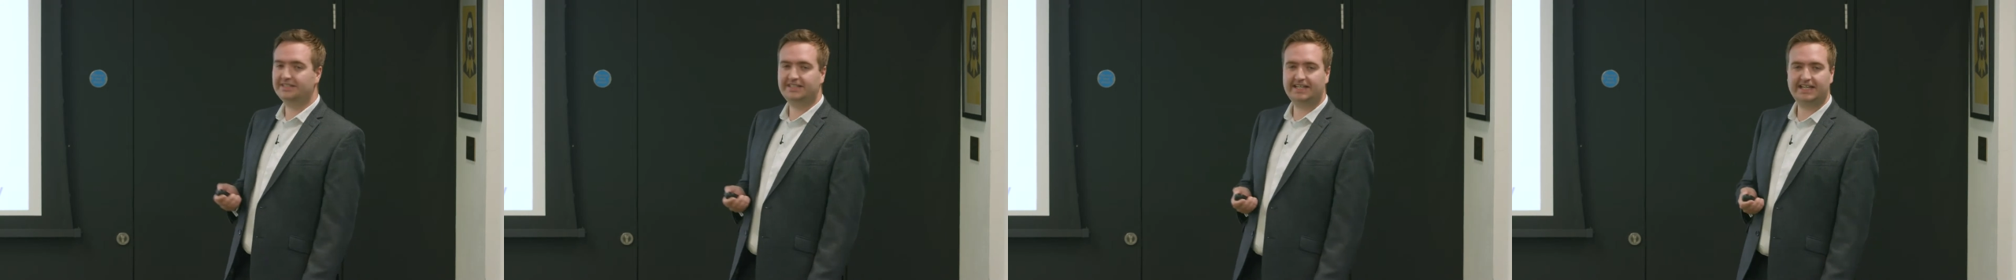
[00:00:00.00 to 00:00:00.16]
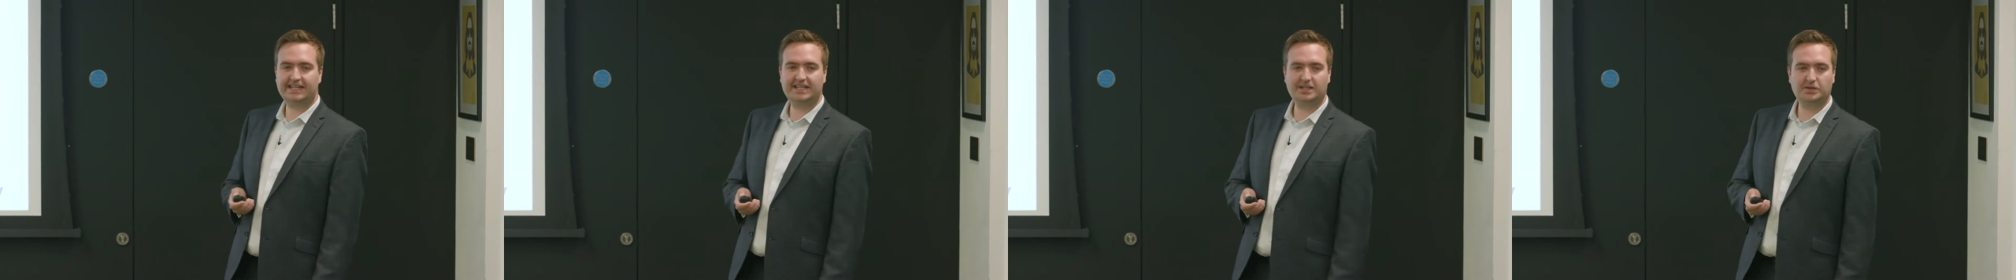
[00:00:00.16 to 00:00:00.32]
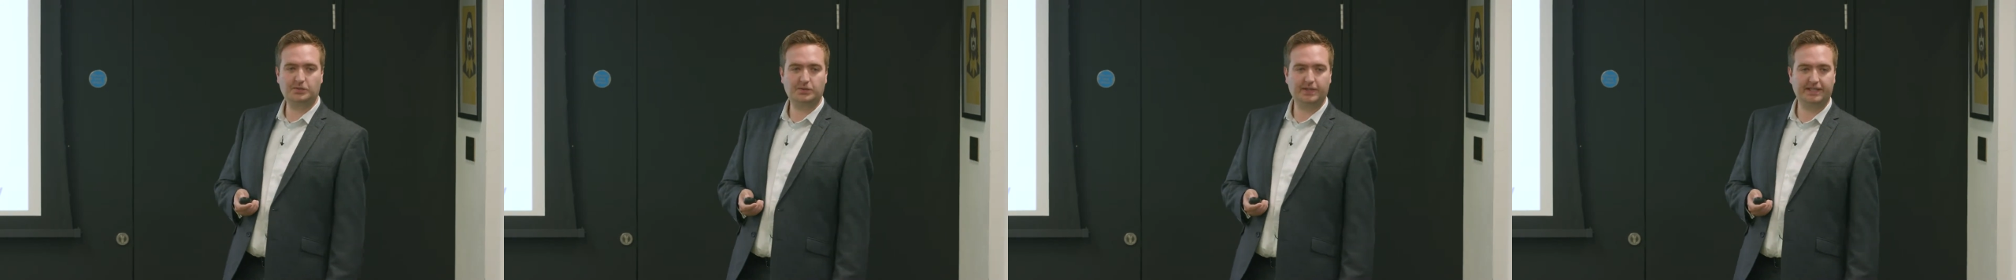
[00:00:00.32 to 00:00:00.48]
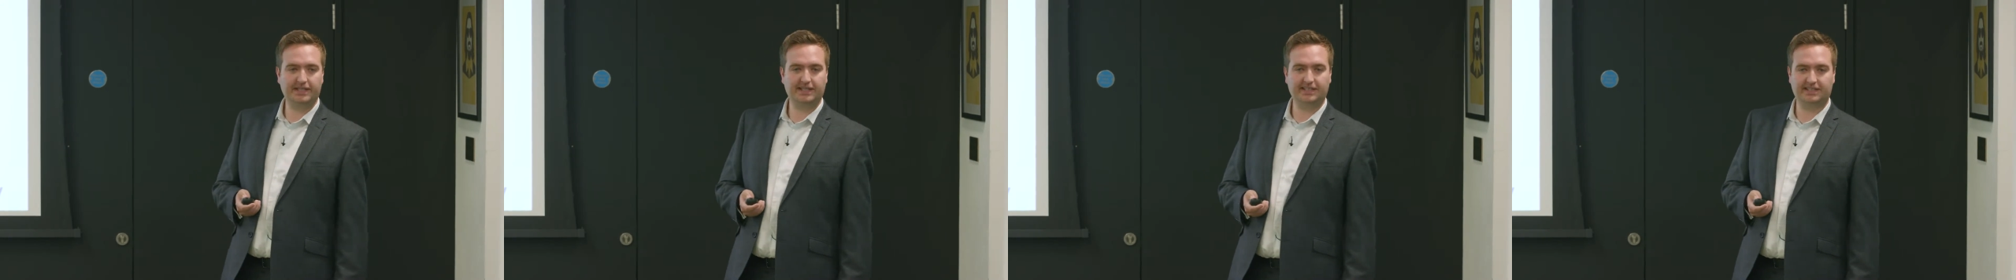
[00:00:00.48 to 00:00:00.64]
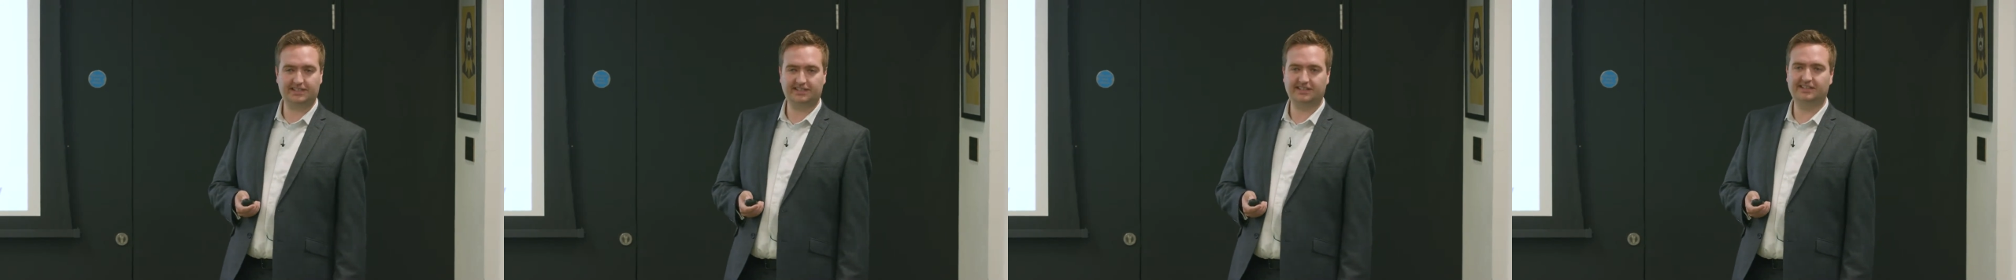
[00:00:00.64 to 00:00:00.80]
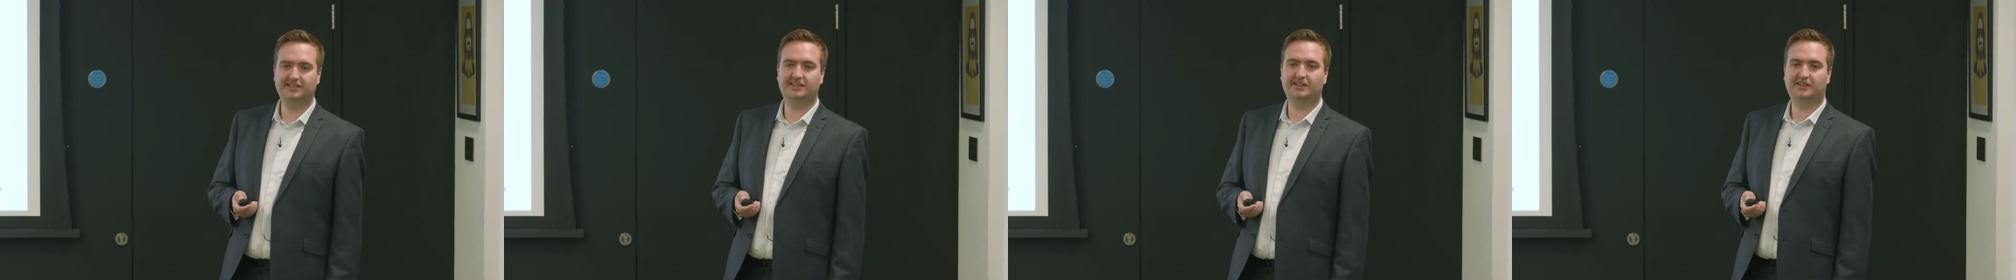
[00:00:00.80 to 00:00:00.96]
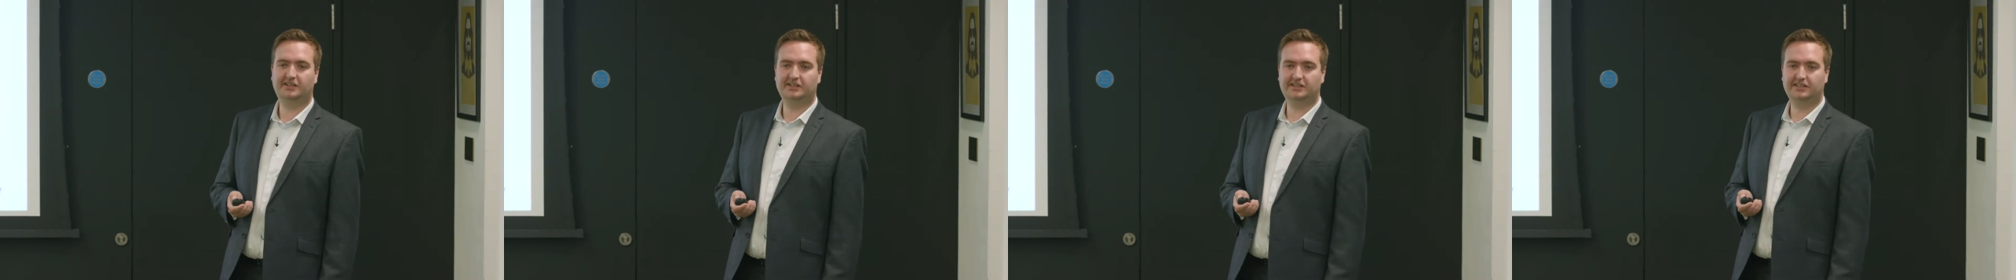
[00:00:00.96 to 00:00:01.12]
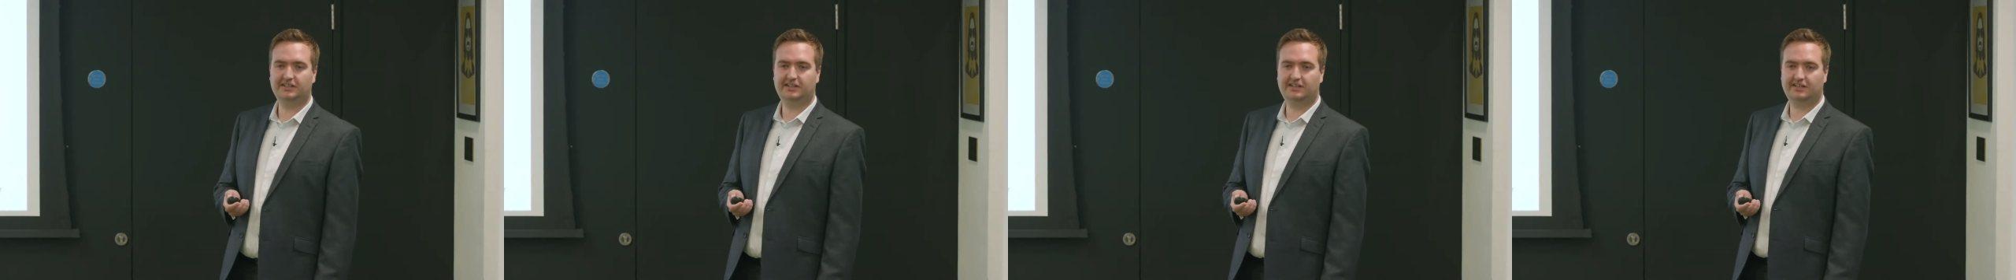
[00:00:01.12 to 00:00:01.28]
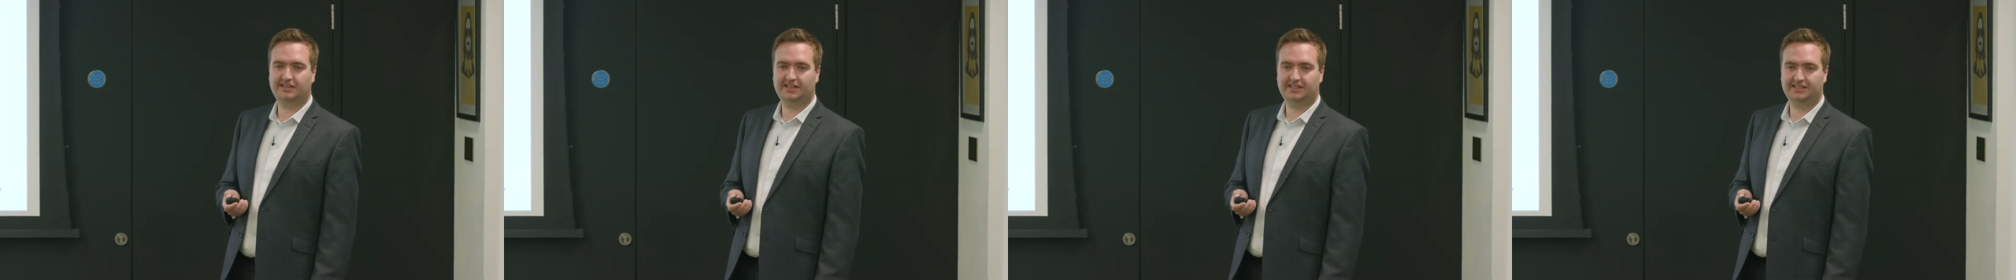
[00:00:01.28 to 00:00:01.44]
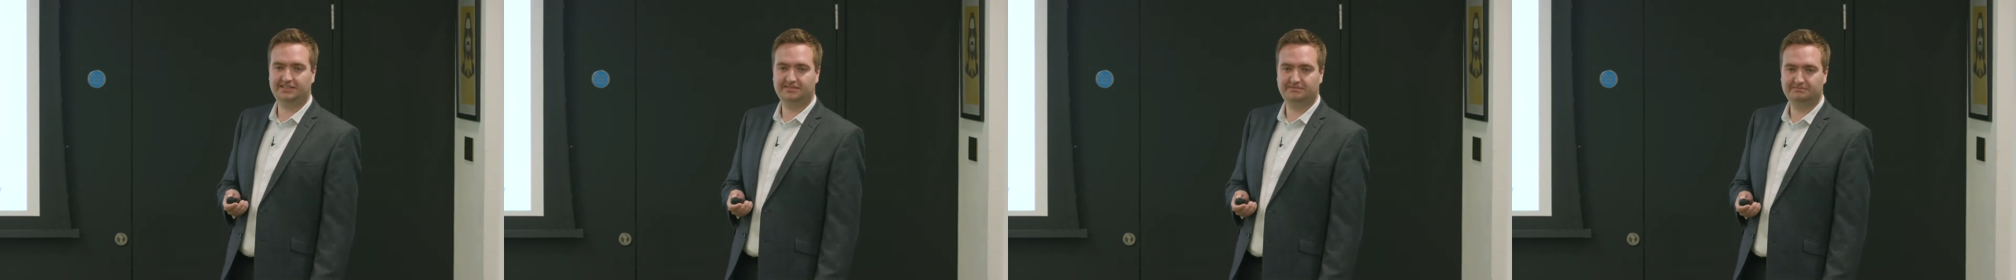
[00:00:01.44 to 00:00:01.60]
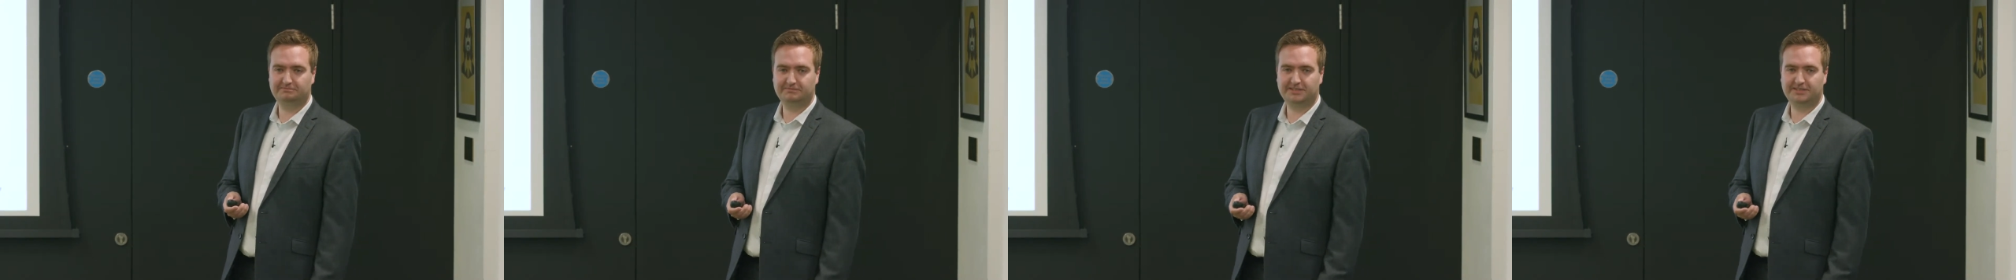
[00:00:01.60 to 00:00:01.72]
day a week online.